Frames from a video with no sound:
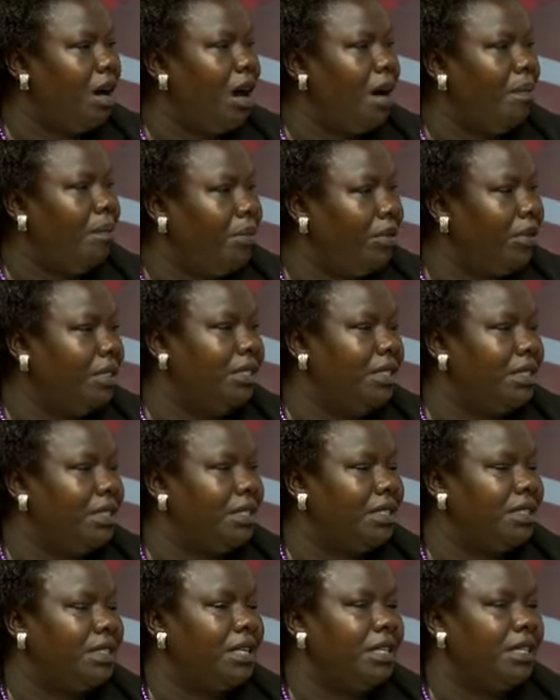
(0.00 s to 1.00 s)

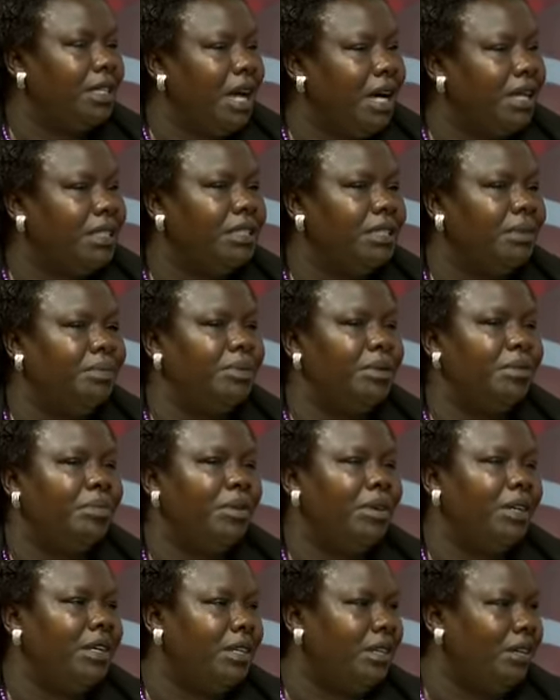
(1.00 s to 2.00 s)
approaches that are acceptable
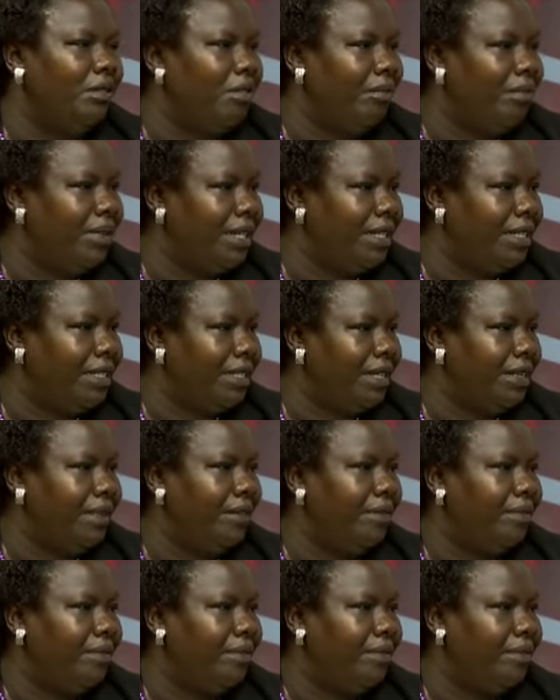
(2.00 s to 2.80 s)
in the community.